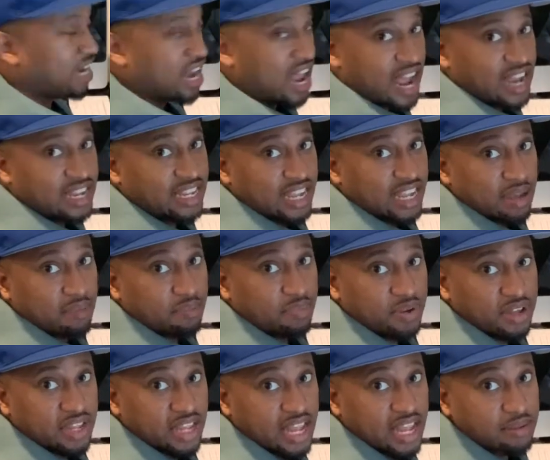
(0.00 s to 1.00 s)
I can
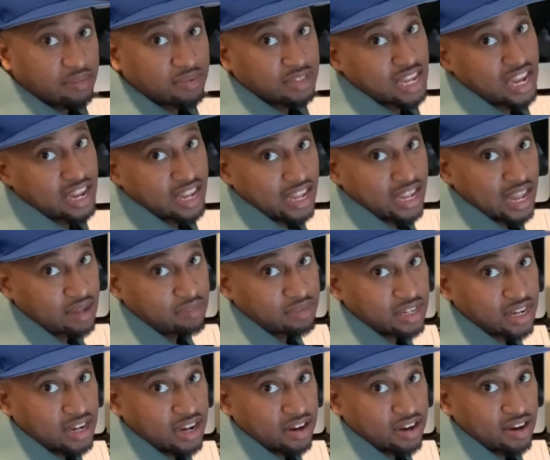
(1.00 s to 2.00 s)
put Sega games
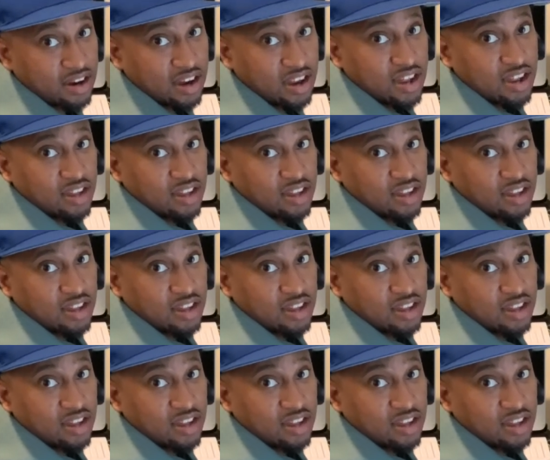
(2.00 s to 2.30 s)
in here.